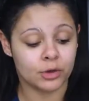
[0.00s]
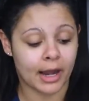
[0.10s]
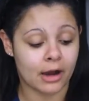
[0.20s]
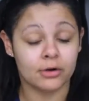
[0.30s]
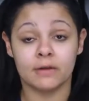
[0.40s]
one
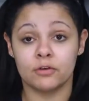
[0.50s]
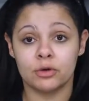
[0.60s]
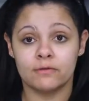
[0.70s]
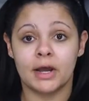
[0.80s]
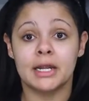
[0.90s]
out. If you
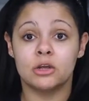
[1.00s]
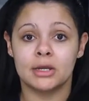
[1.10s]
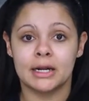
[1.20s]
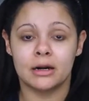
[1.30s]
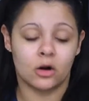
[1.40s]
can find it, you
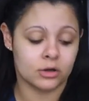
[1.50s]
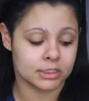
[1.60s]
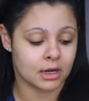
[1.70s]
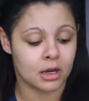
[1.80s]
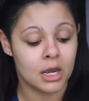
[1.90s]
can get it at
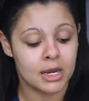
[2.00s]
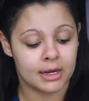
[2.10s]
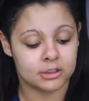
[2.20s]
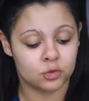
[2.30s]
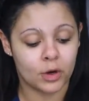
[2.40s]
Ulta.
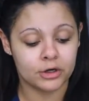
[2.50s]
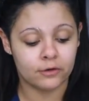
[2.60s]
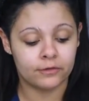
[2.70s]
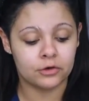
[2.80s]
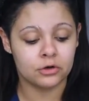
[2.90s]
It's
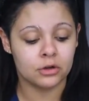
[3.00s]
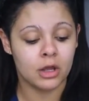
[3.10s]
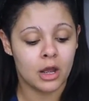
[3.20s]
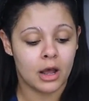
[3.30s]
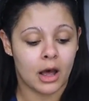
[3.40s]

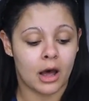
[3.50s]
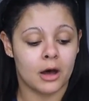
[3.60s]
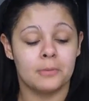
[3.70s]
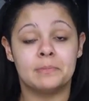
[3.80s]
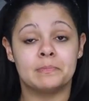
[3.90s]
wonderful.
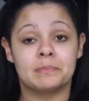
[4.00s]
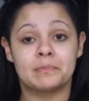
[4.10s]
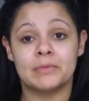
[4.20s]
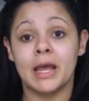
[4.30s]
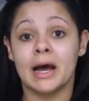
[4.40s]
Um,
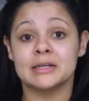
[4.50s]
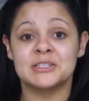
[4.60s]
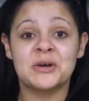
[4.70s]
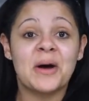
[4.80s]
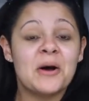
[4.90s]
yeah,
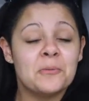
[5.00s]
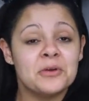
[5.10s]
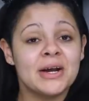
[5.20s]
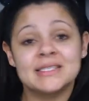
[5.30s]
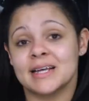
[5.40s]
so I hope
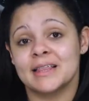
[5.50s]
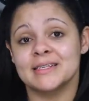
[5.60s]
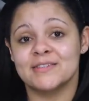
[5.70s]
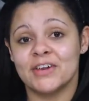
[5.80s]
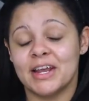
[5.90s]
you guys liked
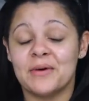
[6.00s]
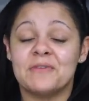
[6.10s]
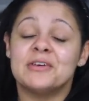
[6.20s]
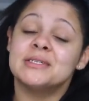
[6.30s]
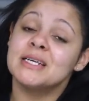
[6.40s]
this video.
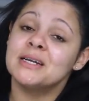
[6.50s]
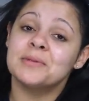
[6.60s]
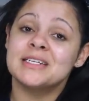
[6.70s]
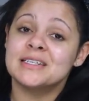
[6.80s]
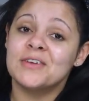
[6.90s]
If you did,
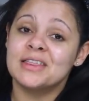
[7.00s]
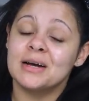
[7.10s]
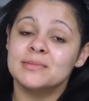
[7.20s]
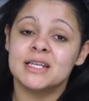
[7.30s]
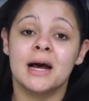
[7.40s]
please give it a
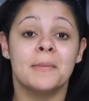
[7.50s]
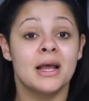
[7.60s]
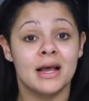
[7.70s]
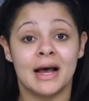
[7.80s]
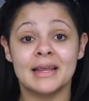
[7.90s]
thumbs up.
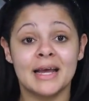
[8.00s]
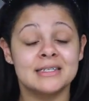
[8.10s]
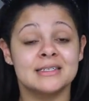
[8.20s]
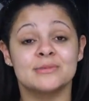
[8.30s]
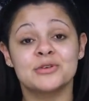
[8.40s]

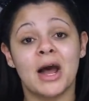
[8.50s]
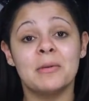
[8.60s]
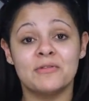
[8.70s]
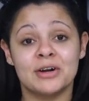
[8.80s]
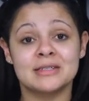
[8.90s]
Again, subscribe
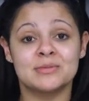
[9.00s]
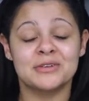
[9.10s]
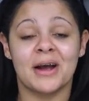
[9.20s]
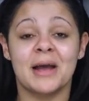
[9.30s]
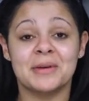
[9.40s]
if you're not
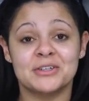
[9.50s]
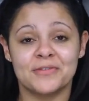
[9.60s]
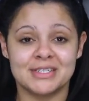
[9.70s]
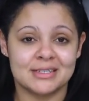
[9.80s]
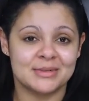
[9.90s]
subscribed. Get your
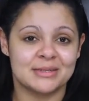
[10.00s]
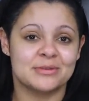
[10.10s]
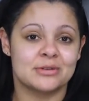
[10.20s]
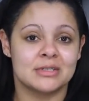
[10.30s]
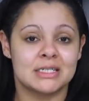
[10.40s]
friends to,
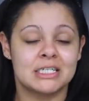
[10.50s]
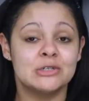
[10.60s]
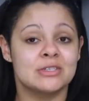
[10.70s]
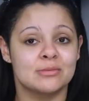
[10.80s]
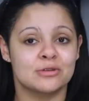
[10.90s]
subs to
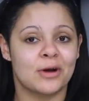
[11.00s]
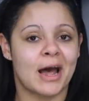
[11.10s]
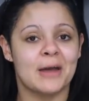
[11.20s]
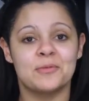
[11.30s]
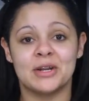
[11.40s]

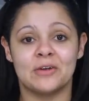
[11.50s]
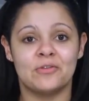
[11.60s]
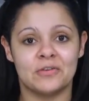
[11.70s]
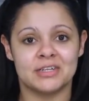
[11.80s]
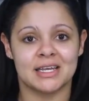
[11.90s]
subscribe. We need
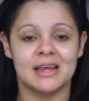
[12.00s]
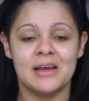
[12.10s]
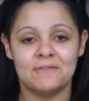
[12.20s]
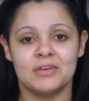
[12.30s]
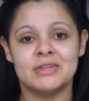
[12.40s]
fifty.
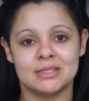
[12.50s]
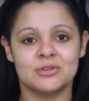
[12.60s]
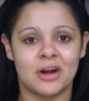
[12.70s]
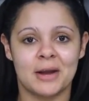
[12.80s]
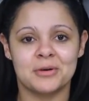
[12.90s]
fifty
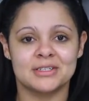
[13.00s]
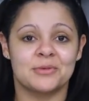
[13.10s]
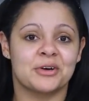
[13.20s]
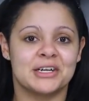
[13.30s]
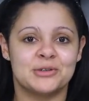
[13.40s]
subscribers
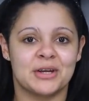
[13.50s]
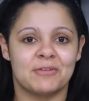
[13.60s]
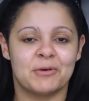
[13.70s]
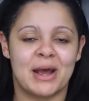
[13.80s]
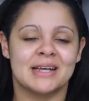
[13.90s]
and we're going to do a
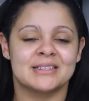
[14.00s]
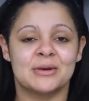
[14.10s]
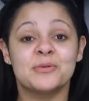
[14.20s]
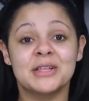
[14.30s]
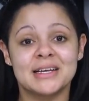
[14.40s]
giveaway. So
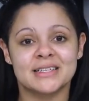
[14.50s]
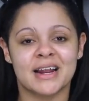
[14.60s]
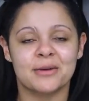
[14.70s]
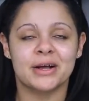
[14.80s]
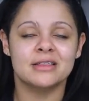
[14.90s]
I'm really
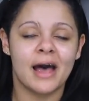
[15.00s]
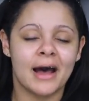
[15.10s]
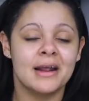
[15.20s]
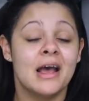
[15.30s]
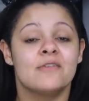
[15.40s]
excited about
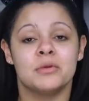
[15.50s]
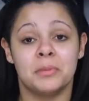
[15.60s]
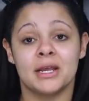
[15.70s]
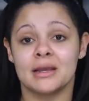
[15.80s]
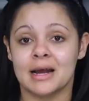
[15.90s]
that. I've been
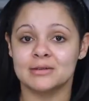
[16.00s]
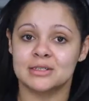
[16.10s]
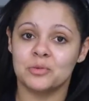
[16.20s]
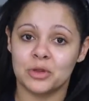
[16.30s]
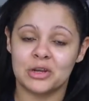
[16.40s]
picking out
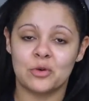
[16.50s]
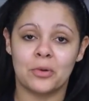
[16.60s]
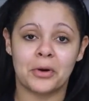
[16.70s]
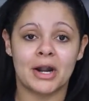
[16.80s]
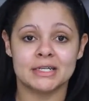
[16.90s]
some really cool
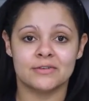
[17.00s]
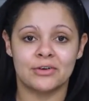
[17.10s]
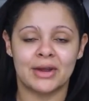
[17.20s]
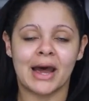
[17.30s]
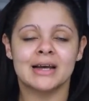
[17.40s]
products for
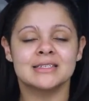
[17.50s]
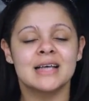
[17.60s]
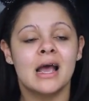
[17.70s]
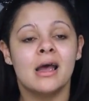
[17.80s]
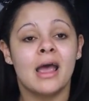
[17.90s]
you guys.
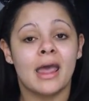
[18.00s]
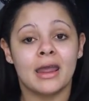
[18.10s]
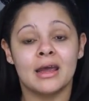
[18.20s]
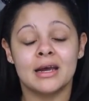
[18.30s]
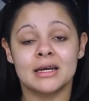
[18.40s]

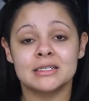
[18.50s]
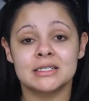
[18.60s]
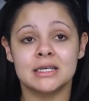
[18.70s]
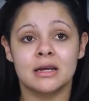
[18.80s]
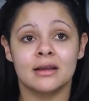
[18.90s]

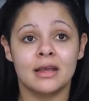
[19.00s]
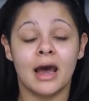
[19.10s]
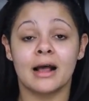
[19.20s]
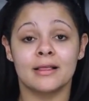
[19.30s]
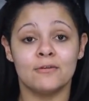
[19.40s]
And
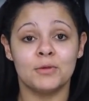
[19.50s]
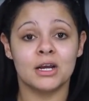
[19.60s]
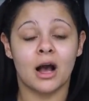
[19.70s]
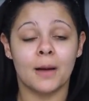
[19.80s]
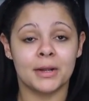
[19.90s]
yeah, leave me
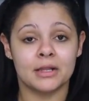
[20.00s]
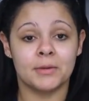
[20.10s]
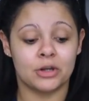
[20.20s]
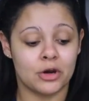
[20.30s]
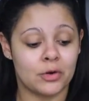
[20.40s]
a comment. Let
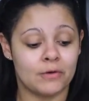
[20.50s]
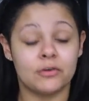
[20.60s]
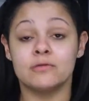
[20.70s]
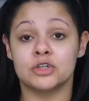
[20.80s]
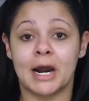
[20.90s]
me know if
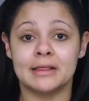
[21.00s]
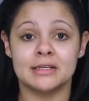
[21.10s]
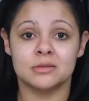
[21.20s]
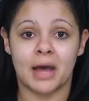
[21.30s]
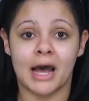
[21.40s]
you've tried
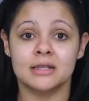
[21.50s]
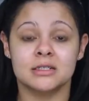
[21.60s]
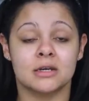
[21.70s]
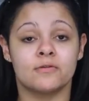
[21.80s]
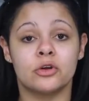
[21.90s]
this
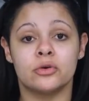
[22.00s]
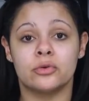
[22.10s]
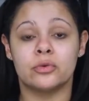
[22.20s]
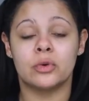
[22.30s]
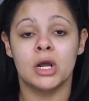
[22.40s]
mask, if
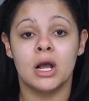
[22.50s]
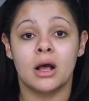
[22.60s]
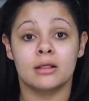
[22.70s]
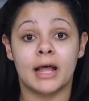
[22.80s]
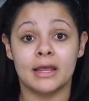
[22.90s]
you
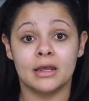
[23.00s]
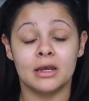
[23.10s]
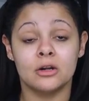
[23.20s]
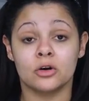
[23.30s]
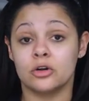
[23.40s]
like
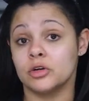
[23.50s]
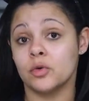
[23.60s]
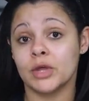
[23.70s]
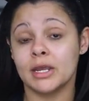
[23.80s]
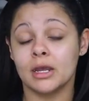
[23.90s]
it or you
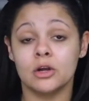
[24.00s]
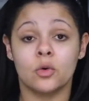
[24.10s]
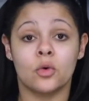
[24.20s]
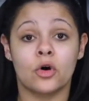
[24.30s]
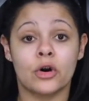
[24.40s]
don't like it,
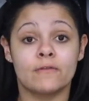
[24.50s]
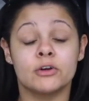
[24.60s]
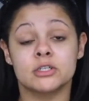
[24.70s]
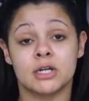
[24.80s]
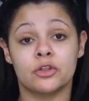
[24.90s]
or if
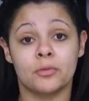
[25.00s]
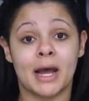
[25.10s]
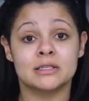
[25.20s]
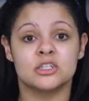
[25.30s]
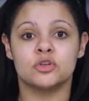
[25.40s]
there's another
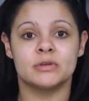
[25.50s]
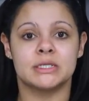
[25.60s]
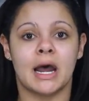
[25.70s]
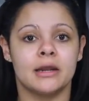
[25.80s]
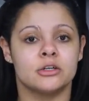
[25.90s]
mask that you've been
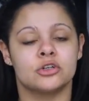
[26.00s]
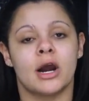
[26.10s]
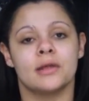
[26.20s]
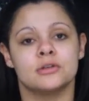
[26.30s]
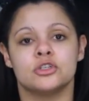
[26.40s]
dying to
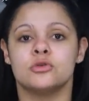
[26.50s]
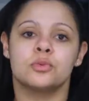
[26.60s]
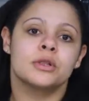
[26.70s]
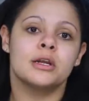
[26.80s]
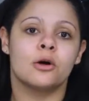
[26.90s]
try that you
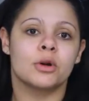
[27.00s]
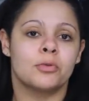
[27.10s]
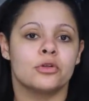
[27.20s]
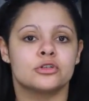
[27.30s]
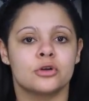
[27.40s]
really don't want to
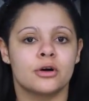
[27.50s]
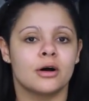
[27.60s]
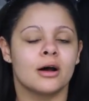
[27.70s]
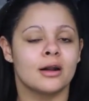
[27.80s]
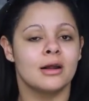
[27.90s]
pull the trigger
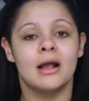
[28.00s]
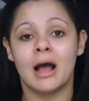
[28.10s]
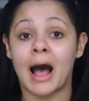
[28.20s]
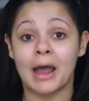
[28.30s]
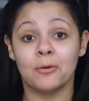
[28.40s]
on.
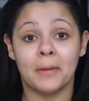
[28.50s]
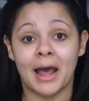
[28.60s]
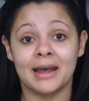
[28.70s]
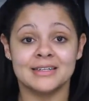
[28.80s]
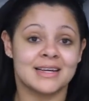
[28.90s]
I will
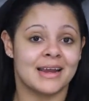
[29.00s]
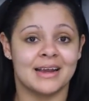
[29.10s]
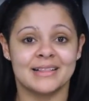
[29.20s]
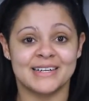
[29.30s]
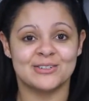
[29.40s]
buy it
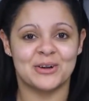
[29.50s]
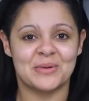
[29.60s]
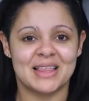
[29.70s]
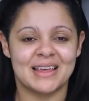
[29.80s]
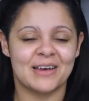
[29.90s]
and let you know
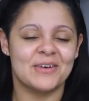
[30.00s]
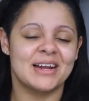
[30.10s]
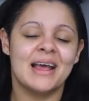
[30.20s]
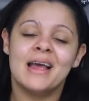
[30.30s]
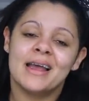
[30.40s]
what I think of
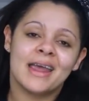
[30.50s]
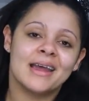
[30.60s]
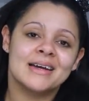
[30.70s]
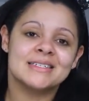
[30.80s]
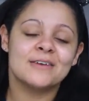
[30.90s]
it.
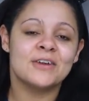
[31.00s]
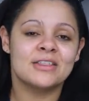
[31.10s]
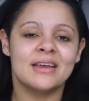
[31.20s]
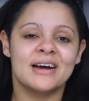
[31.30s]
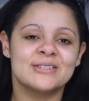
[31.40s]
And if
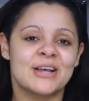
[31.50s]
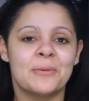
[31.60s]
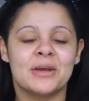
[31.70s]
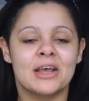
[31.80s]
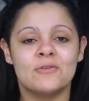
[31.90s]
nothing else, I
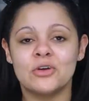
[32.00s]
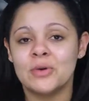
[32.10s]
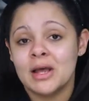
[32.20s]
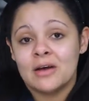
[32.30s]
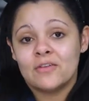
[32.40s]
hope I gave you
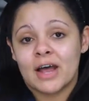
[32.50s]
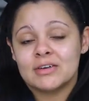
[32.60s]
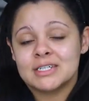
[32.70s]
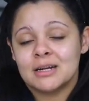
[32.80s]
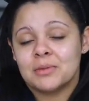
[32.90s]
five
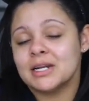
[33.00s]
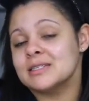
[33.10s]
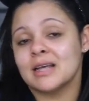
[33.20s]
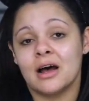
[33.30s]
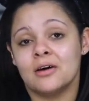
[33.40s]
or ten
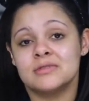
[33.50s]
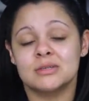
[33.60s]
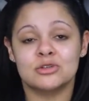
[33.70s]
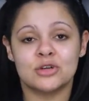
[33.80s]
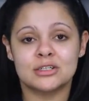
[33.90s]
minutes of
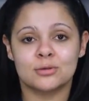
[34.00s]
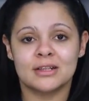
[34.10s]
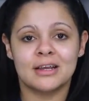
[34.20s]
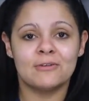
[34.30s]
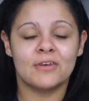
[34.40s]
some stress
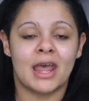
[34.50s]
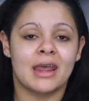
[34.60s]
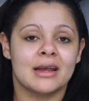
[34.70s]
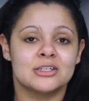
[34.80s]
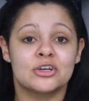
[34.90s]
relief
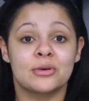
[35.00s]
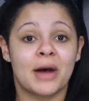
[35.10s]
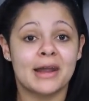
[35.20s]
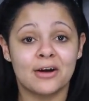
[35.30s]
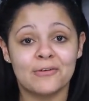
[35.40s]
and took your
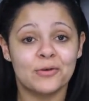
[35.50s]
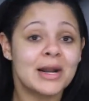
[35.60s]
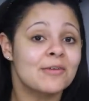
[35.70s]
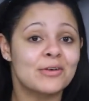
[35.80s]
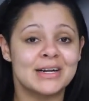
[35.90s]
mind off
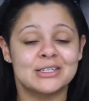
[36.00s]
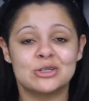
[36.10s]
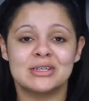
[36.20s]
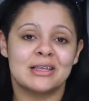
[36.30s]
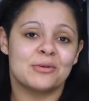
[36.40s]
whatever it is
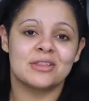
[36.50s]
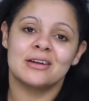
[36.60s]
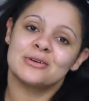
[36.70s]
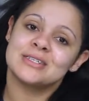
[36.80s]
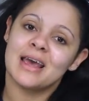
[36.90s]
you're dealing with
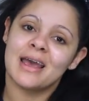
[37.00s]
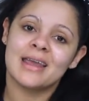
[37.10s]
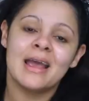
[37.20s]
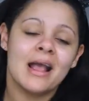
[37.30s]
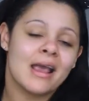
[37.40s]
in your day.